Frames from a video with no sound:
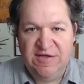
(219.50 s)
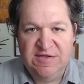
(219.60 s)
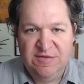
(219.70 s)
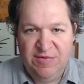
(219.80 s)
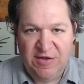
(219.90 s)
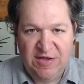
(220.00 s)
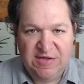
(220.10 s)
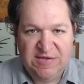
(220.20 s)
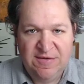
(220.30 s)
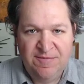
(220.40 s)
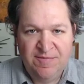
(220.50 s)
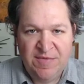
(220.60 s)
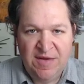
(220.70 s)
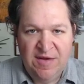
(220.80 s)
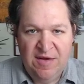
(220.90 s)
to build it.
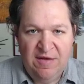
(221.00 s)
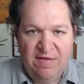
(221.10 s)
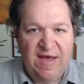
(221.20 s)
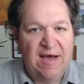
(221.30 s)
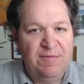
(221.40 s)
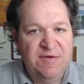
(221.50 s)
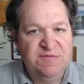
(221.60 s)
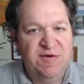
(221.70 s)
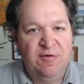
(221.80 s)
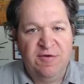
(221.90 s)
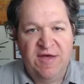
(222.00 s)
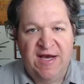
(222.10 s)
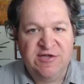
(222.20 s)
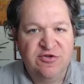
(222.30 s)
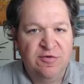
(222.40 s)
The app is built with
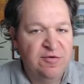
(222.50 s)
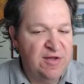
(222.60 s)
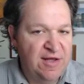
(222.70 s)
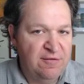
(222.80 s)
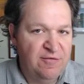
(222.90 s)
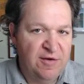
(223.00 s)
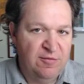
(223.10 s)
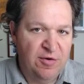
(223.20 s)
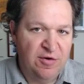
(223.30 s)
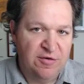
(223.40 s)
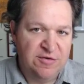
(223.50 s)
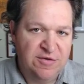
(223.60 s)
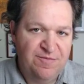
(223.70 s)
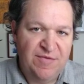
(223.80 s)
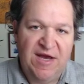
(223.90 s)
Astro and Cloudflare Workers.
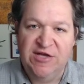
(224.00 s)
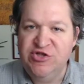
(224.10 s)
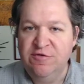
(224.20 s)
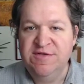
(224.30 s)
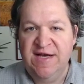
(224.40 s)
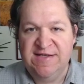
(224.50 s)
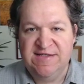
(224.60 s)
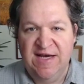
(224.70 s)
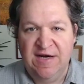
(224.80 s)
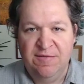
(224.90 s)
I chose that stack